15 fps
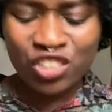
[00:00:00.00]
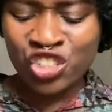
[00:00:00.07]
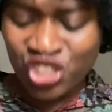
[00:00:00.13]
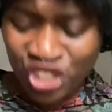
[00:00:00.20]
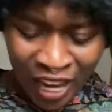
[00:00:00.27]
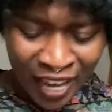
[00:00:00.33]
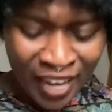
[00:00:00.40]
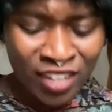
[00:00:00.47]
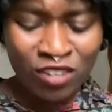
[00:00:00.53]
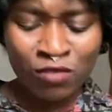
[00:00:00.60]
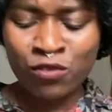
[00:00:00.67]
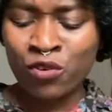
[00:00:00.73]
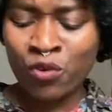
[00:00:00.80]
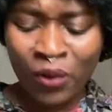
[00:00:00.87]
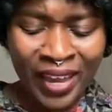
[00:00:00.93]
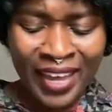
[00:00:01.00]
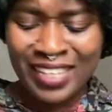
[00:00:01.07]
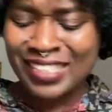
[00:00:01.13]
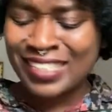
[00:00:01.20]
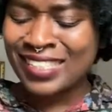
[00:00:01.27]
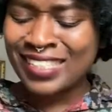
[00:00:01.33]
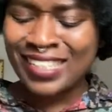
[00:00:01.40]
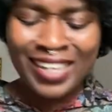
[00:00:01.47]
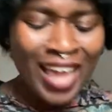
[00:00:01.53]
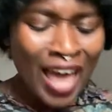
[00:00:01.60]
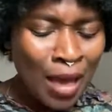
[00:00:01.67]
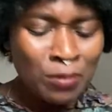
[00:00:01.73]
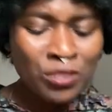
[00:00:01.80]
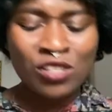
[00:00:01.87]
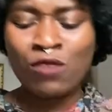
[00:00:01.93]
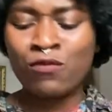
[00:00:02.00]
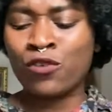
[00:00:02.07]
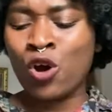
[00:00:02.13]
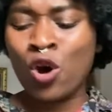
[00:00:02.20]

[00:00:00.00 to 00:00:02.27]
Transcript: shade of gray and slabs of